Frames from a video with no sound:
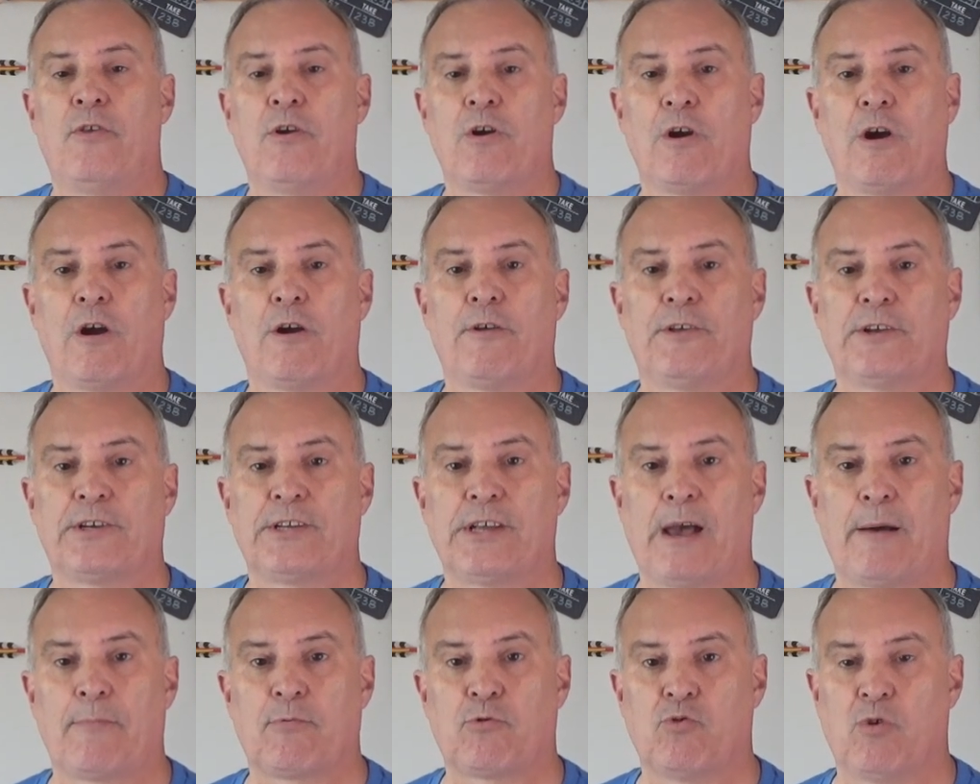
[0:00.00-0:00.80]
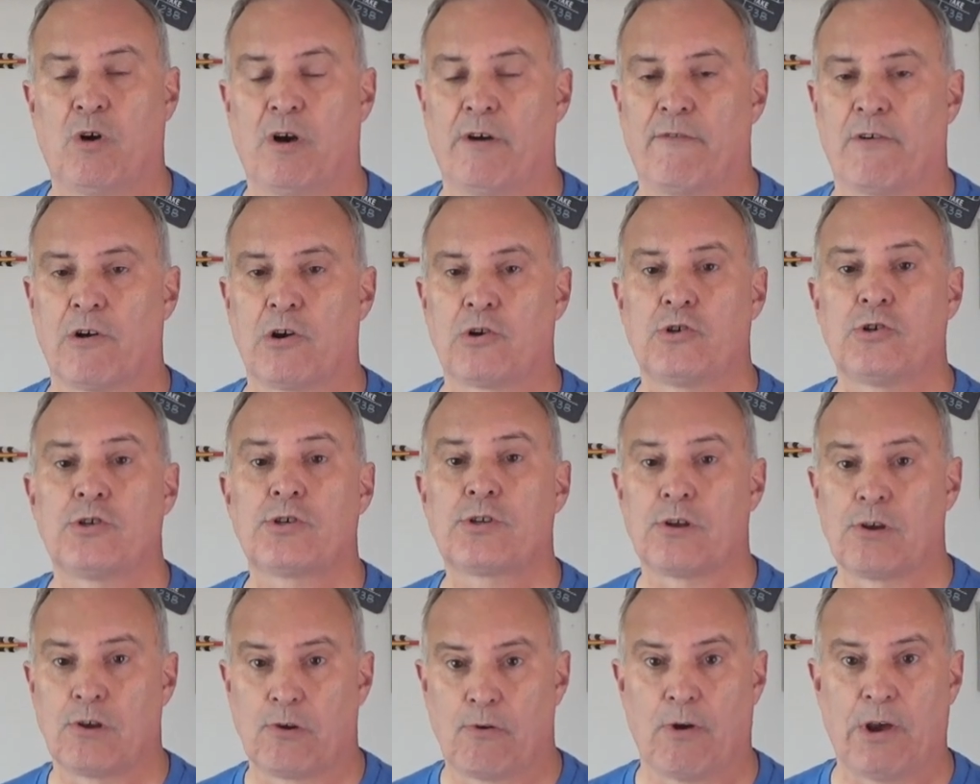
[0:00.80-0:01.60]
There are the top twelve
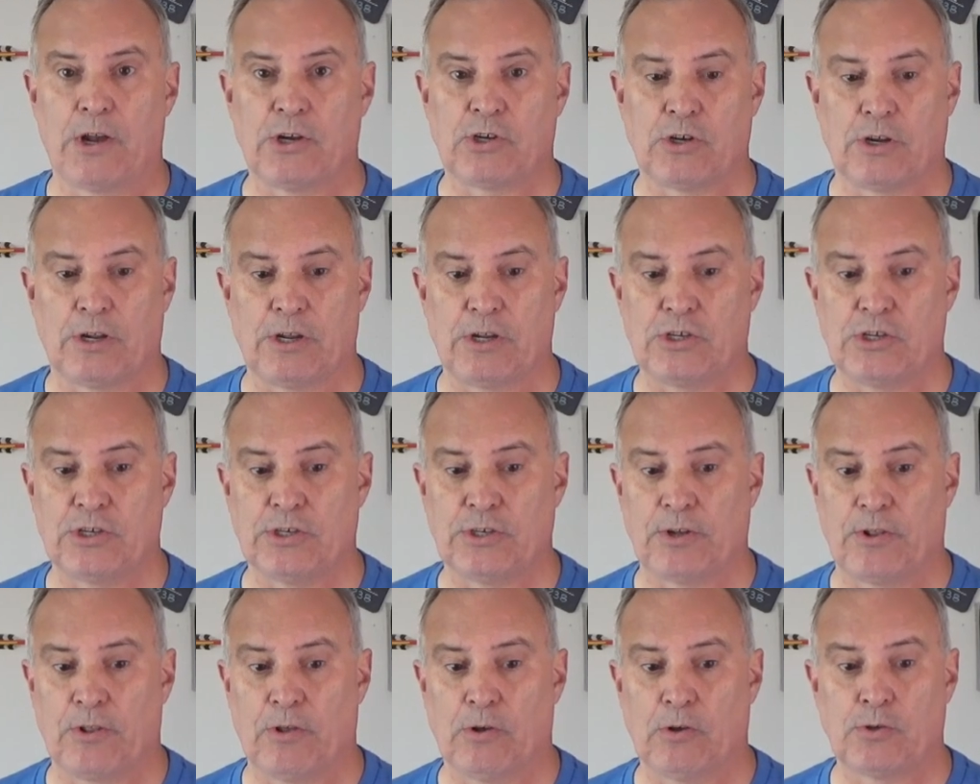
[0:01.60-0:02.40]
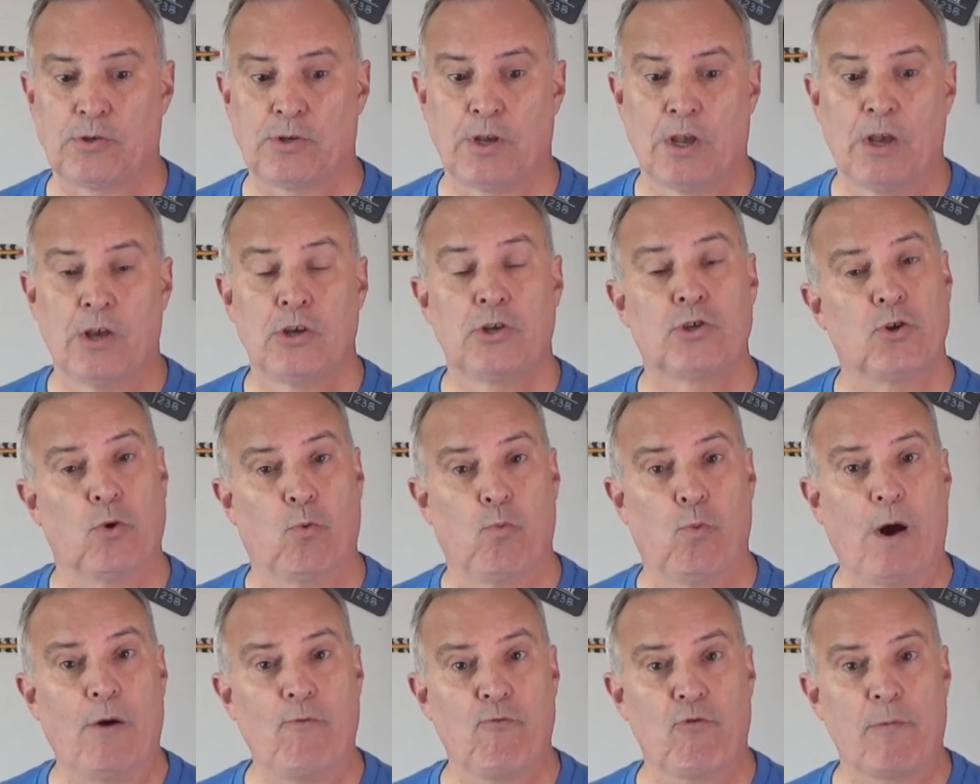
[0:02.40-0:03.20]
archers. Congratulations to those. So
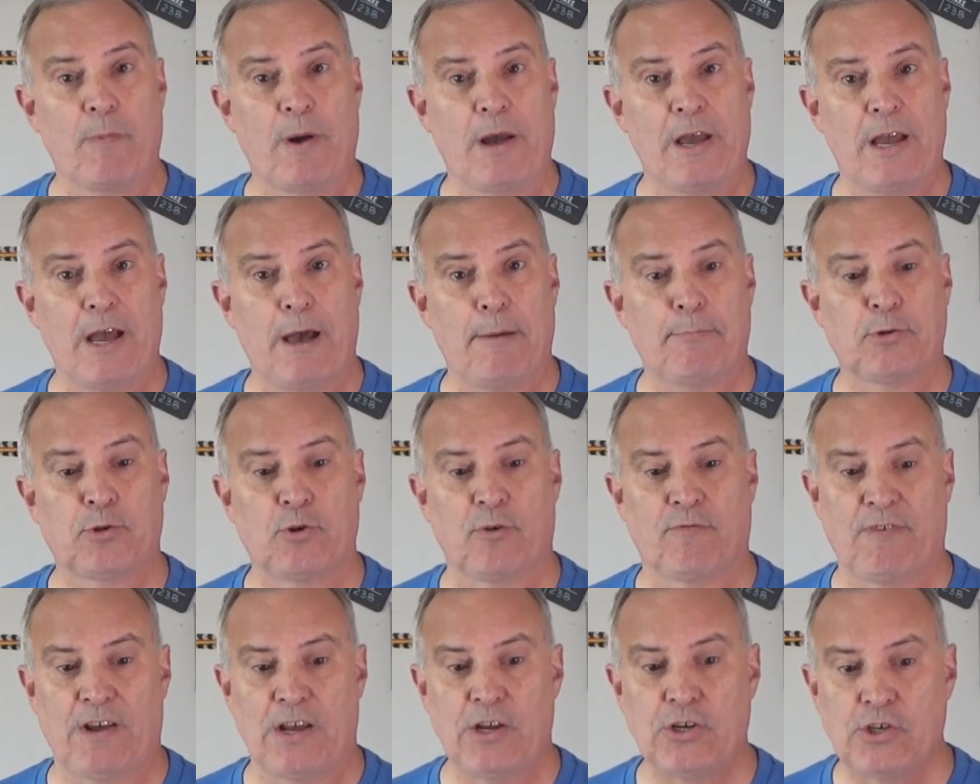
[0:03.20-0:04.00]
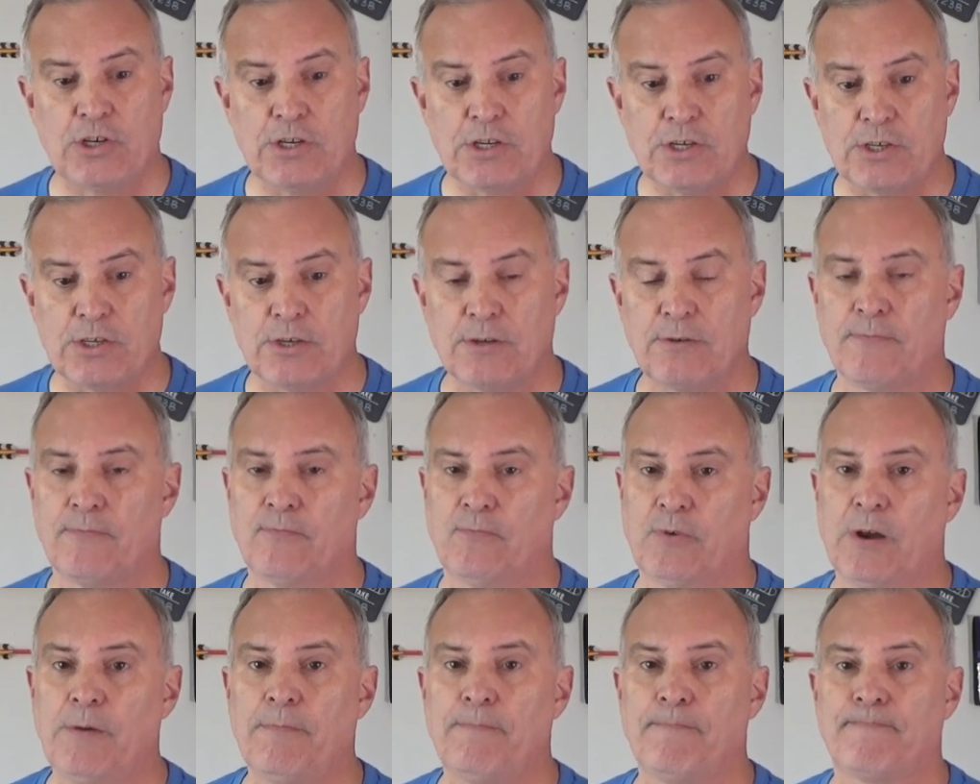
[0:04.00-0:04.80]
what were my observations?
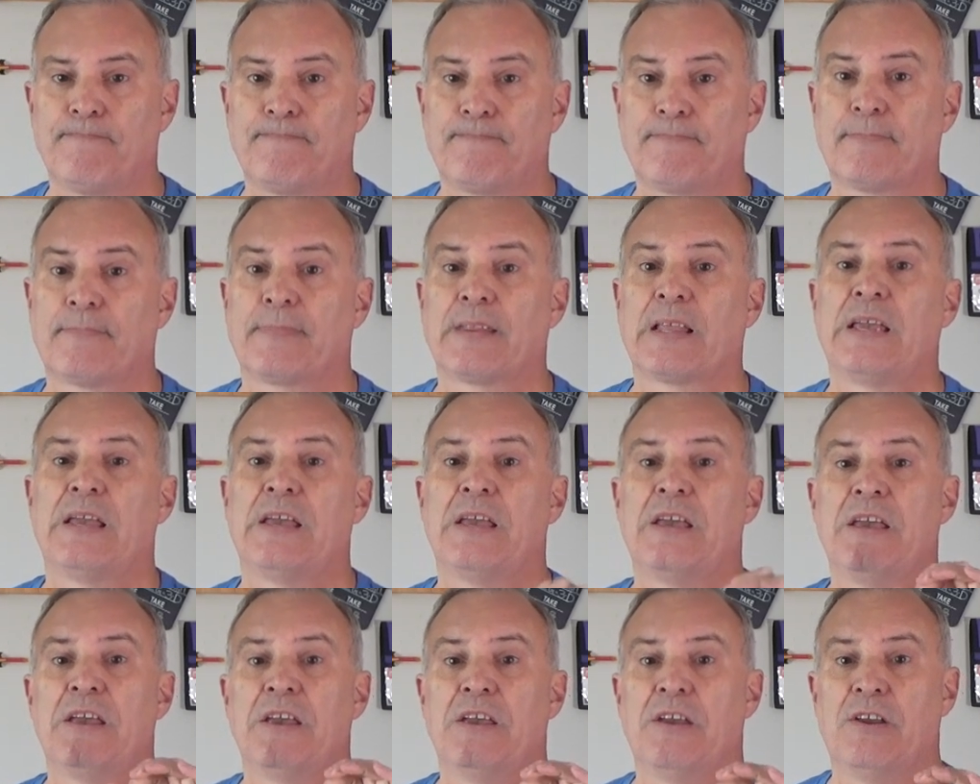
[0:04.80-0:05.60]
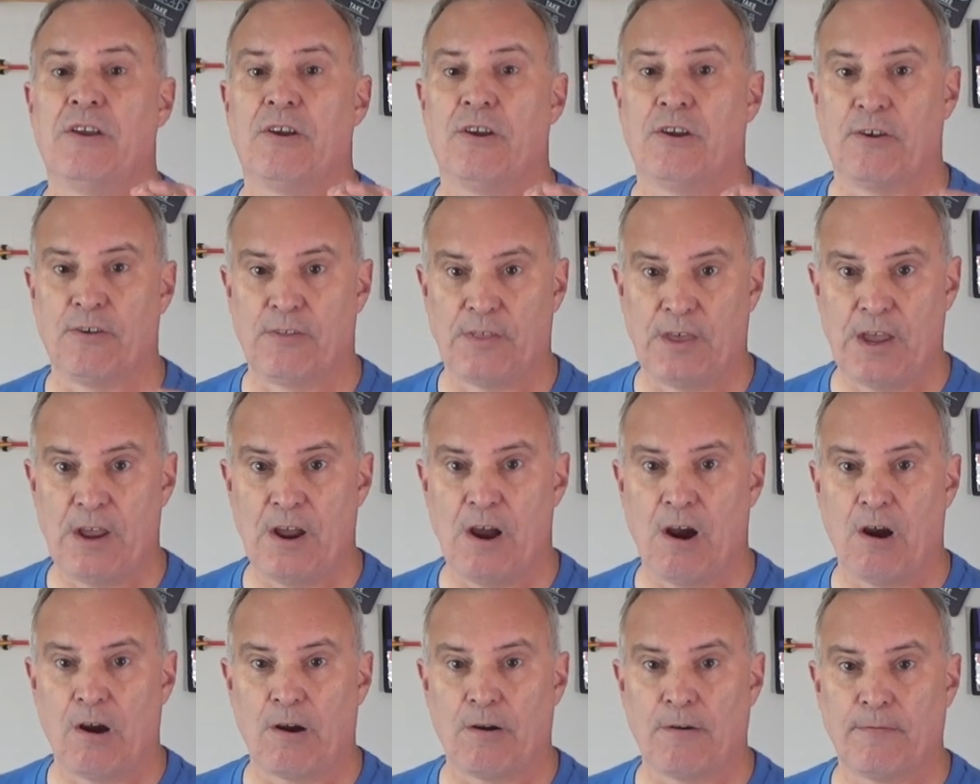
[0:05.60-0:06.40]
Well, here they
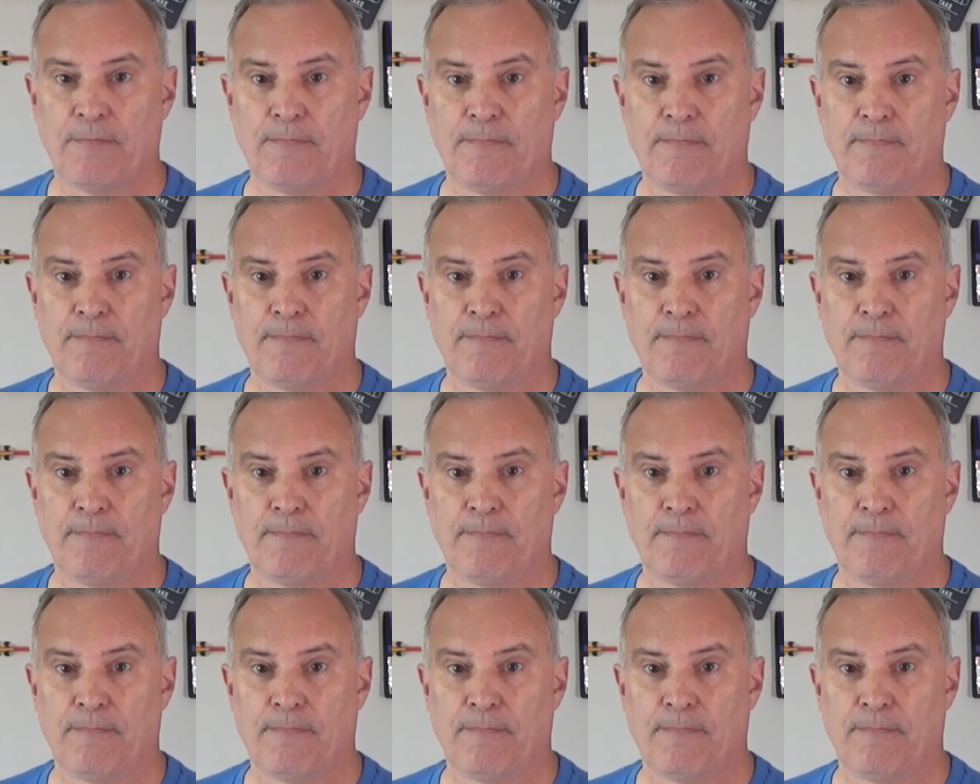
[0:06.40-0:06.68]
are.